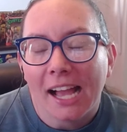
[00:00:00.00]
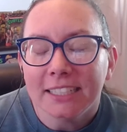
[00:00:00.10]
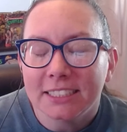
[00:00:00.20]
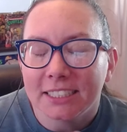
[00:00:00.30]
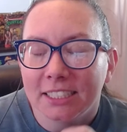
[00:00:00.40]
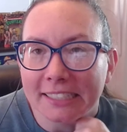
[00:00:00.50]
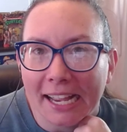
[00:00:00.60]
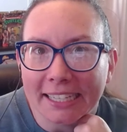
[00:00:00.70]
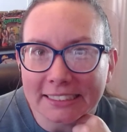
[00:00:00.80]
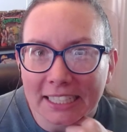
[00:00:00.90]
I did
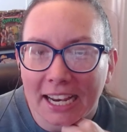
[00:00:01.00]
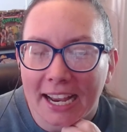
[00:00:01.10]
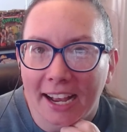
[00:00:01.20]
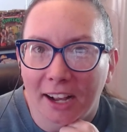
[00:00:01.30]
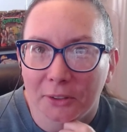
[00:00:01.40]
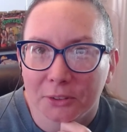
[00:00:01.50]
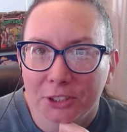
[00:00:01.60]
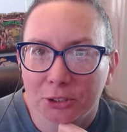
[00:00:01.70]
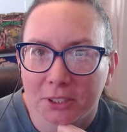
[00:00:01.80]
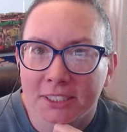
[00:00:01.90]
like how
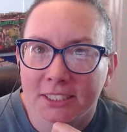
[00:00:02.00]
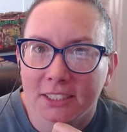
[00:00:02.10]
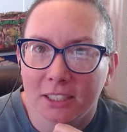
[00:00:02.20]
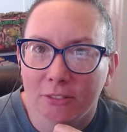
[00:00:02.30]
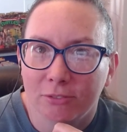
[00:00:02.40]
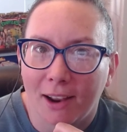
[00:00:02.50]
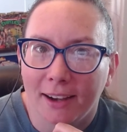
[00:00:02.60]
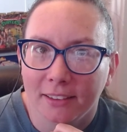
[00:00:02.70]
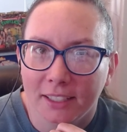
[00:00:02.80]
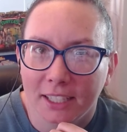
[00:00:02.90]
Tristan
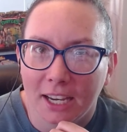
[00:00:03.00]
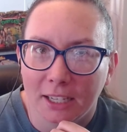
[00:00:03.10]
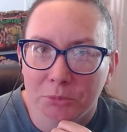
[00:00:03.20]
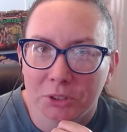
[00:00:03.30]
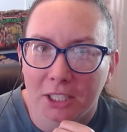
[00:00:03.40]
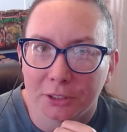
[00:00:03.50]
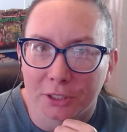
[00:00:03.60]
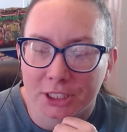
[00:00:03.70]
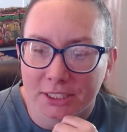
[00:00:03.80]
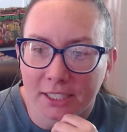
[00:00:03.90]
finally came to
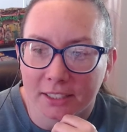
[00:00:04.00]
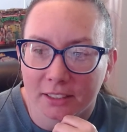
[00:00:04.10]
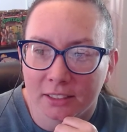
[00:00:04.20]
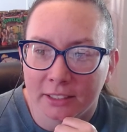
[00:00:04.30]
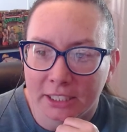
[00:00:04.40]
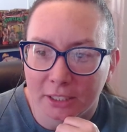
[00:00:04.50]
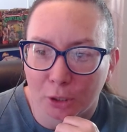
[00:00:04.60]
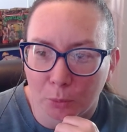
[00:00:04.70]
understand that Nadir